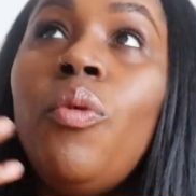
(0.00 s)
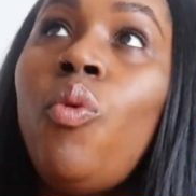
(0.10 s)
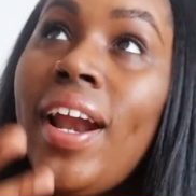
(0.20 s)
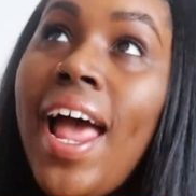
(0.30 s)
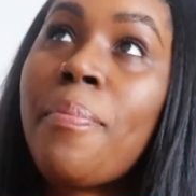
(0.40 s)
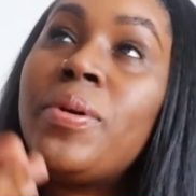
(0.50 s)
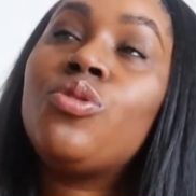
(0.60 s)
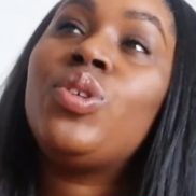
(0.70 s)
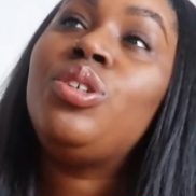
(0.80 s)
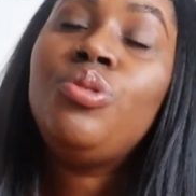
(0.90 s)
But what
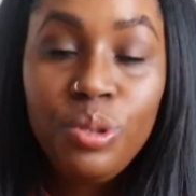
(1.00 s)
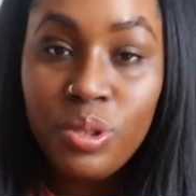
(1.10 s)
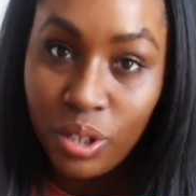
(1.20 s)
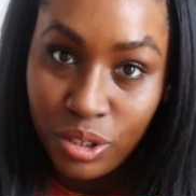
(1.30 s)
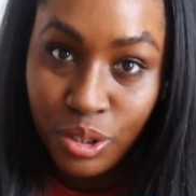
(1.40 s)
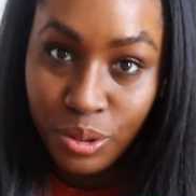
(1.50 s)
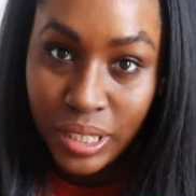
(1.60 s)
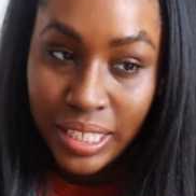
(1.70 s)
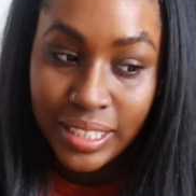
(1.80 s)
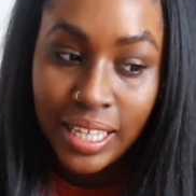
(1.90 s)
happens when you do start to do
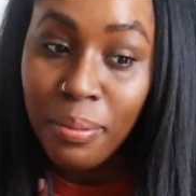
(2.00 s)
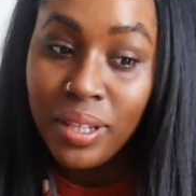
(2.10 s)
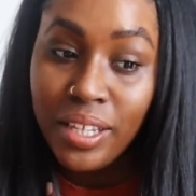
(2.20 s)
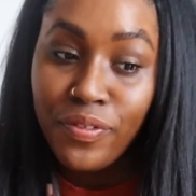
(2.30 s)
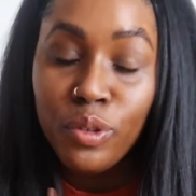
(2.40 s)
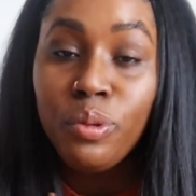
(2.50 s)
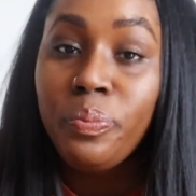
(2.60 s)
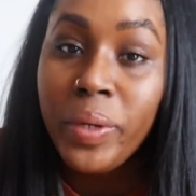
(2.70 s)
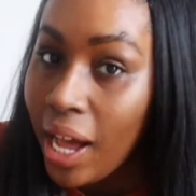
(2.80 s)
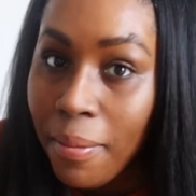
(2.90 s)
this? I believe you
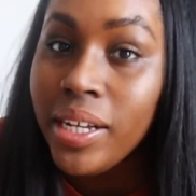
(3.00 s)
become